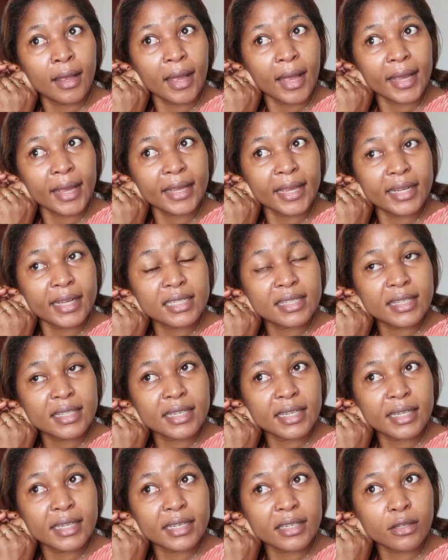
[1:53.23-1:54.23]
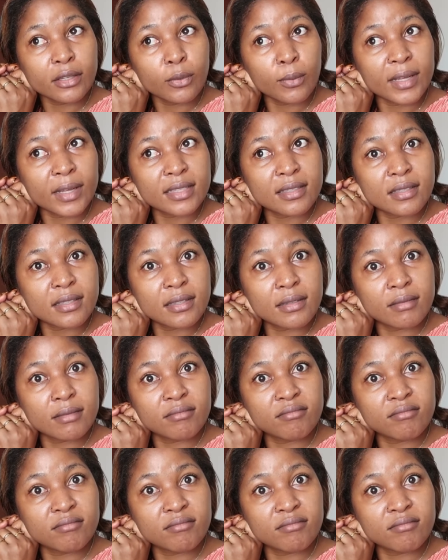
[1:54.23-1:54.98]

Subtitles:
I get the new ones.